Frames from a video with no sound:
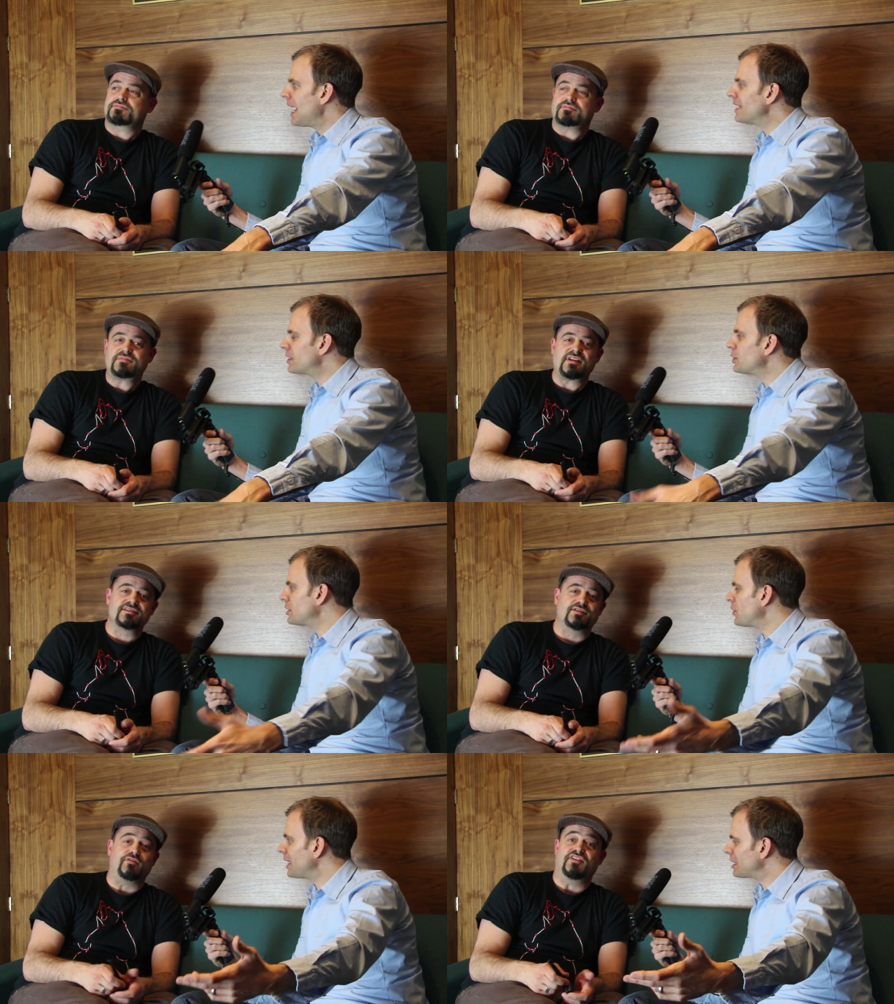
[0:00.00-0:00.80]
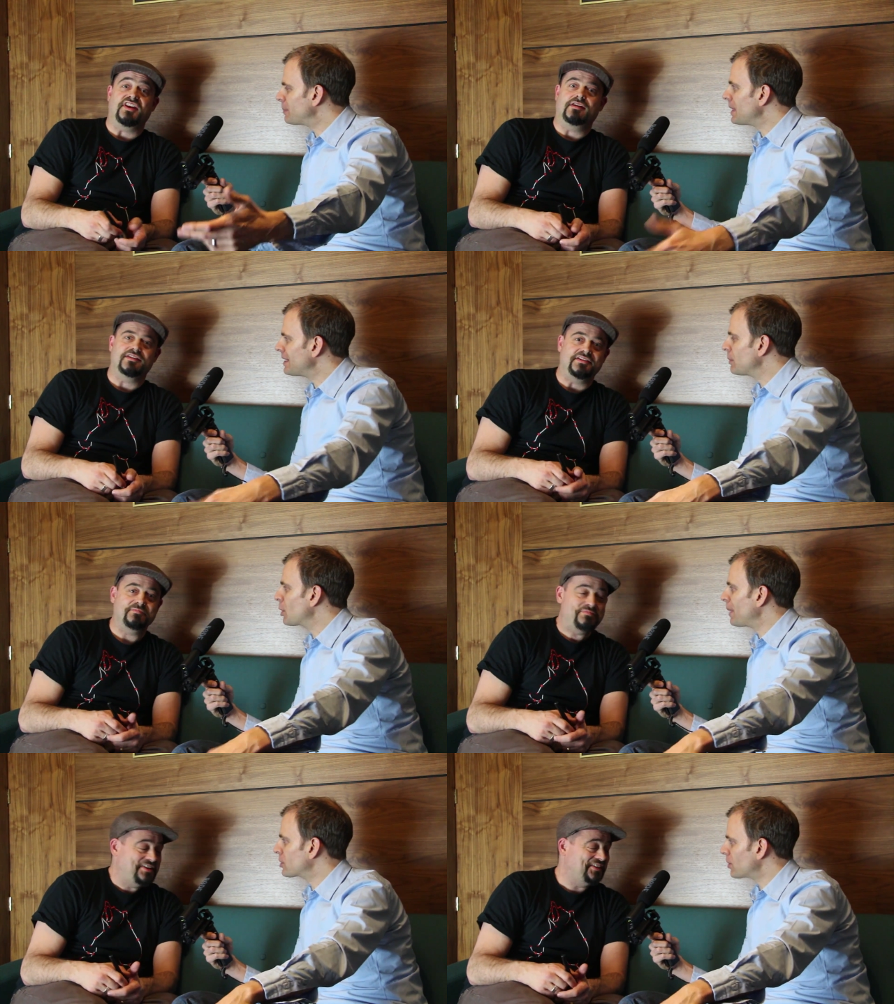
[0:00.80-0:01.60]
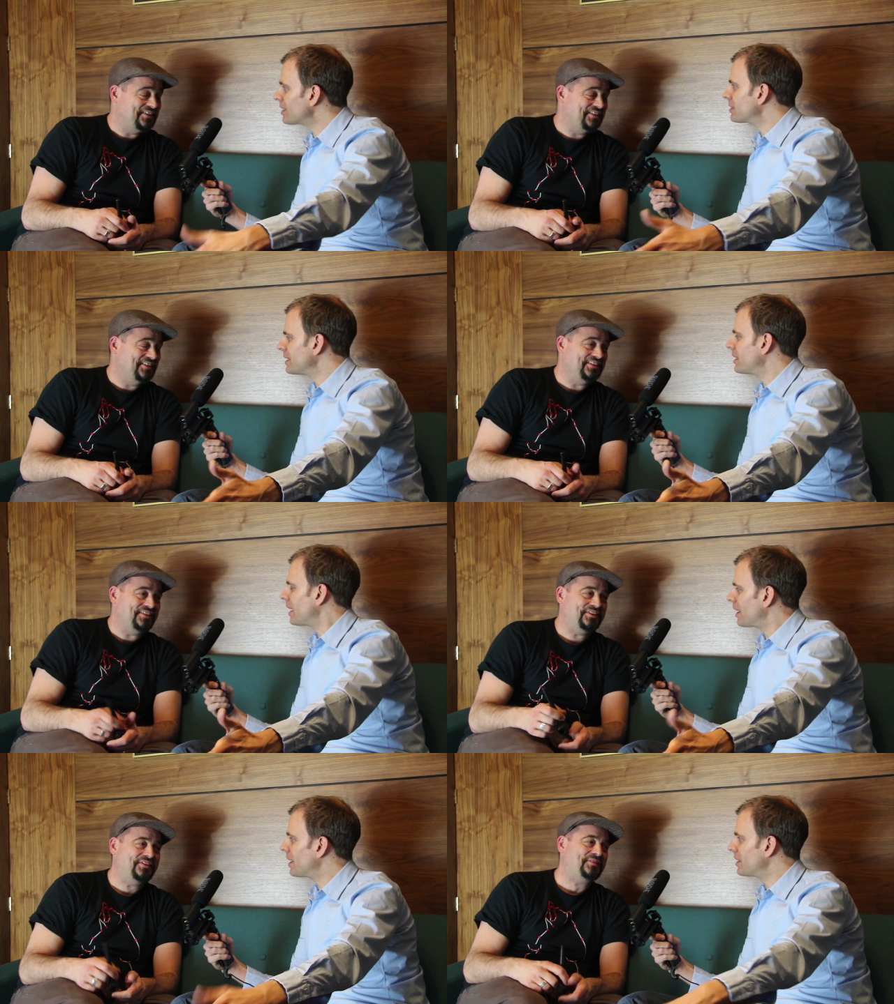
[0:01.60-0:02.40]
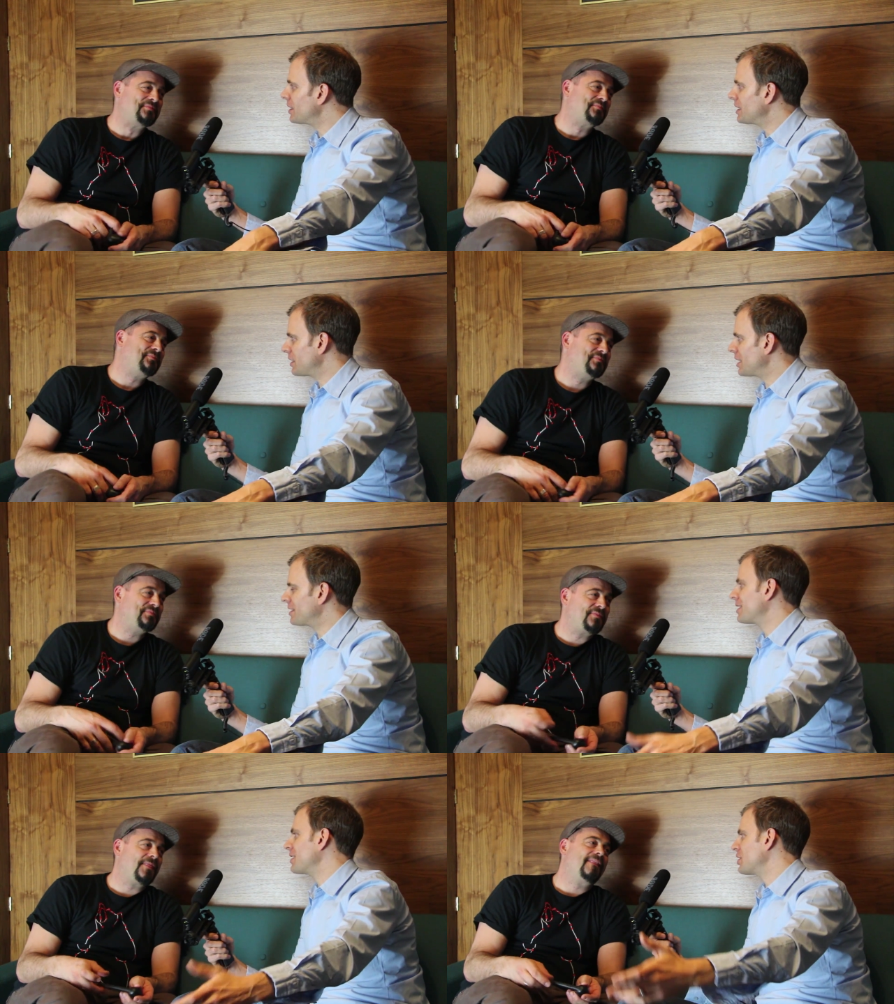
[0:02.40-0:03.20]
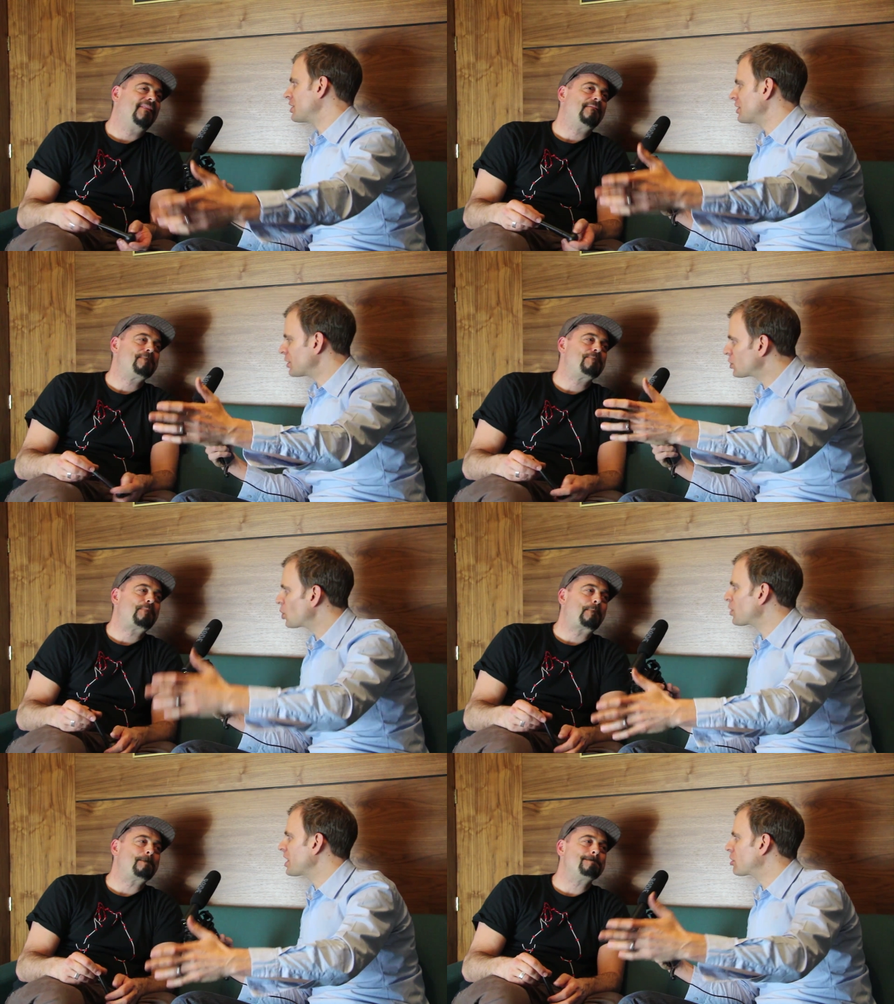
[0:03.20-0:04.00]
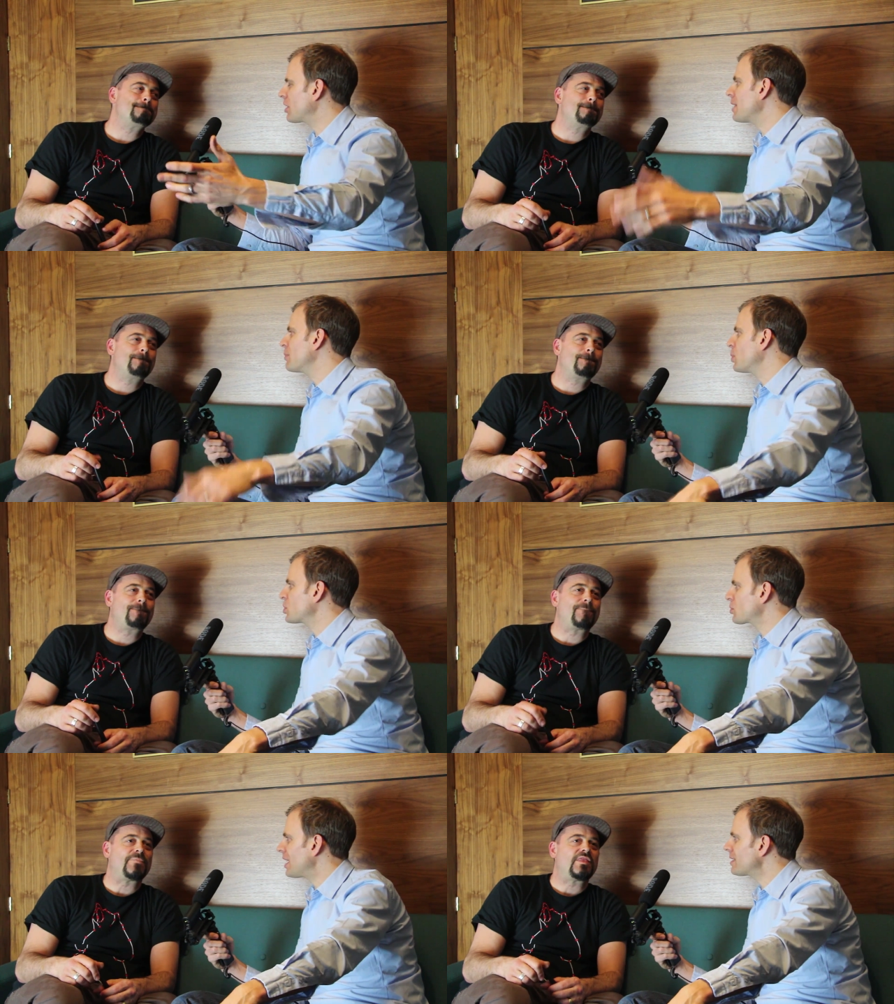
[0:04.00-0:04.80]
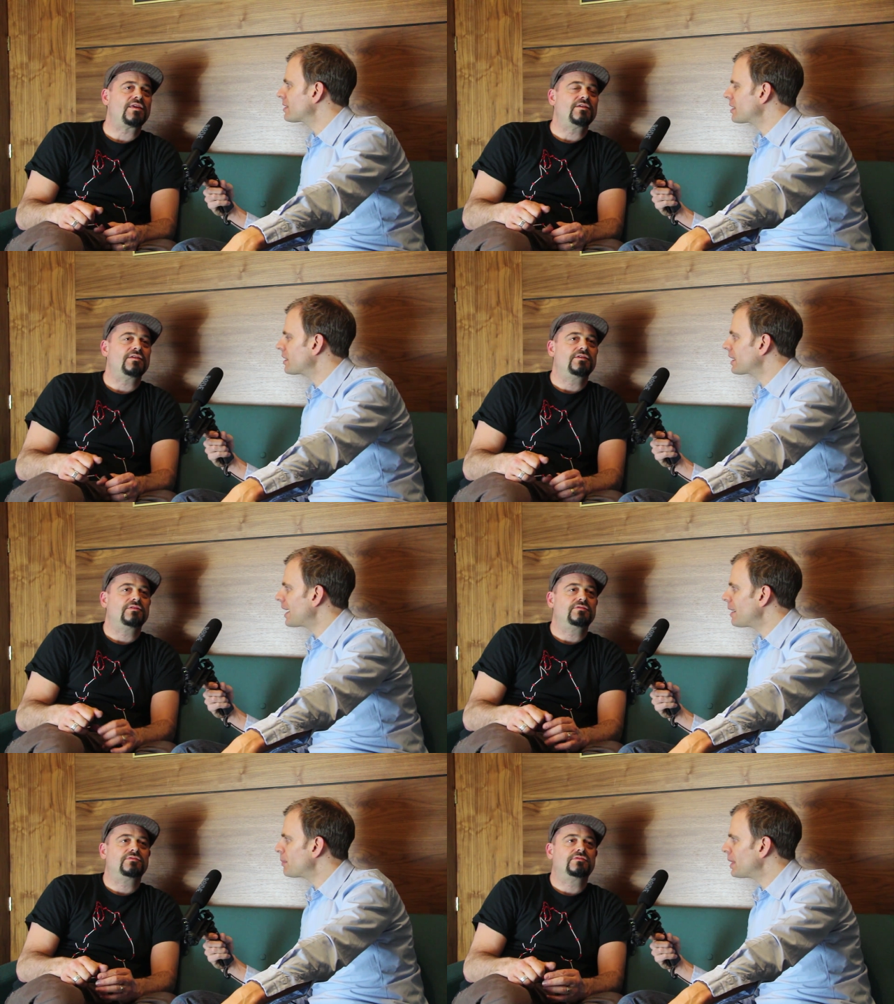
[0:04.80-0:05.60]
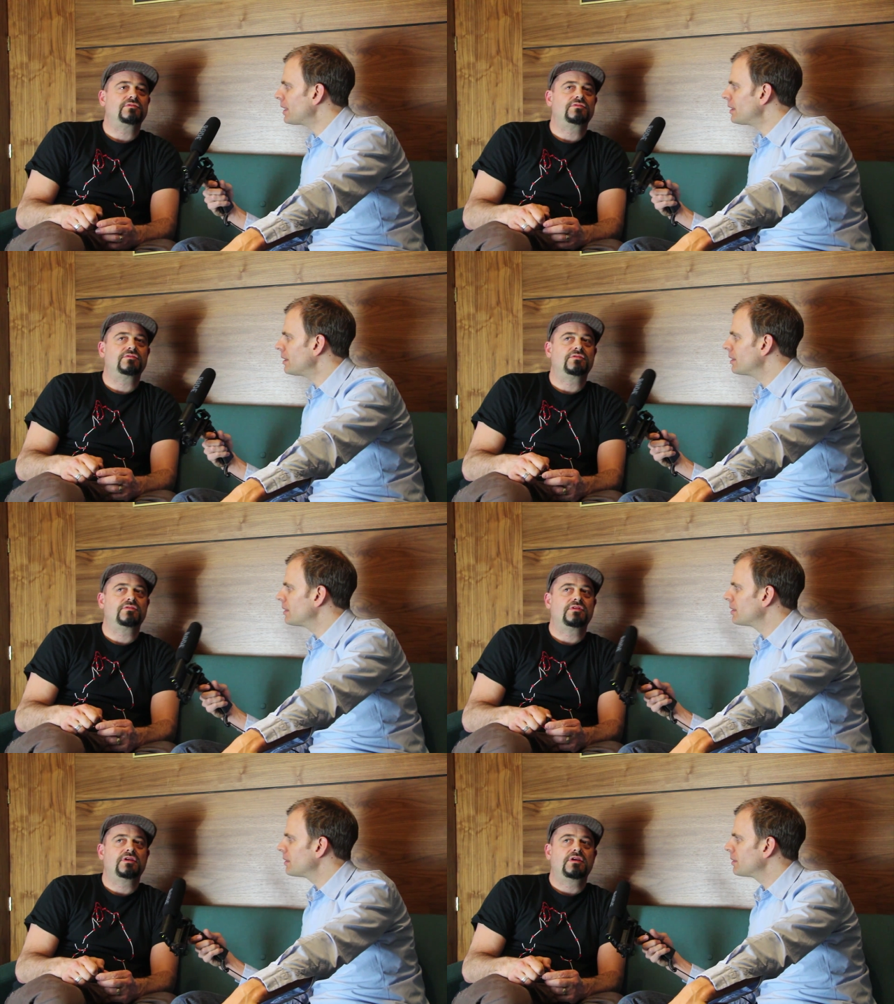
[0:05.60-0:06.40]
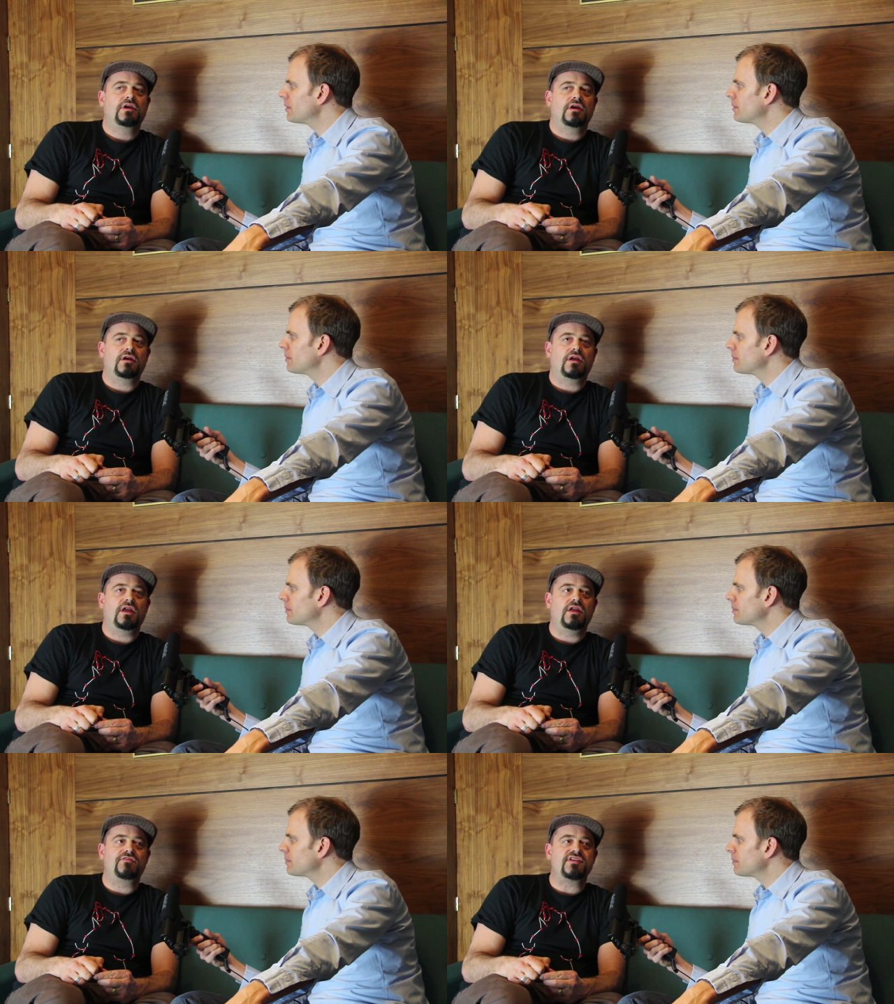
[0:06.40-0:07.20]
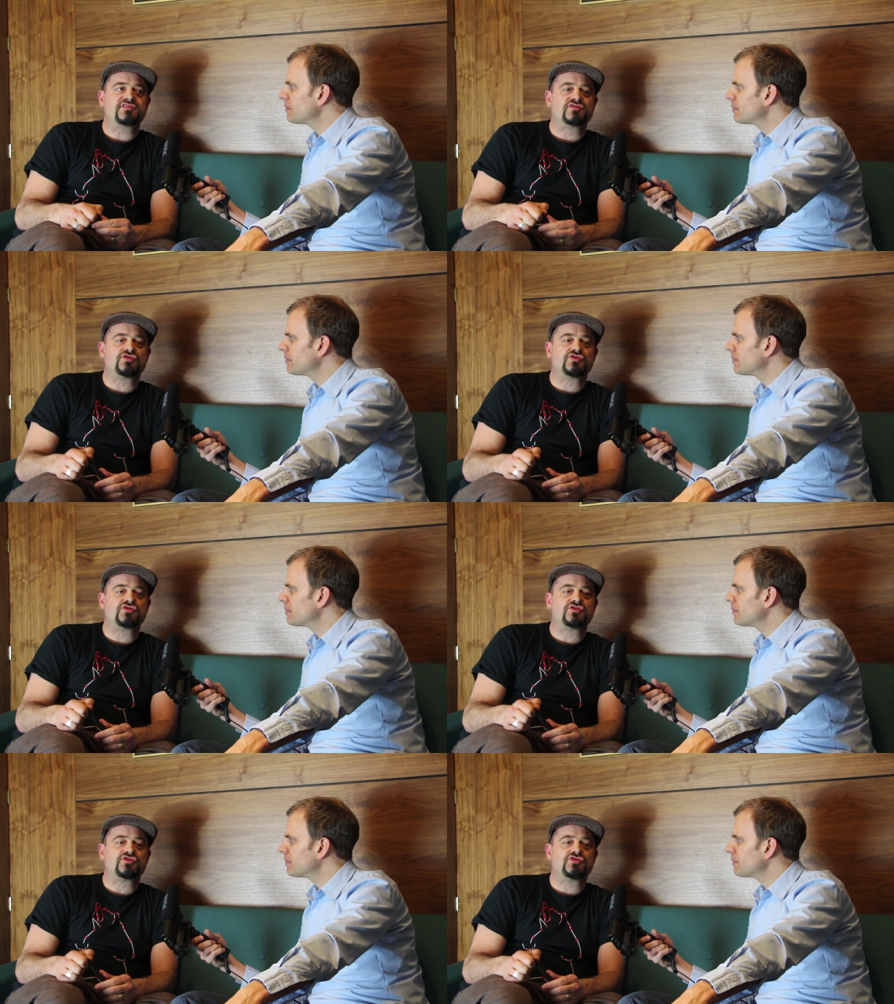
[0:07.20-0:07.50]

Speaker 1: And so do you think is it more about trust? Is it, does a story create more trust than a campaign? If there's the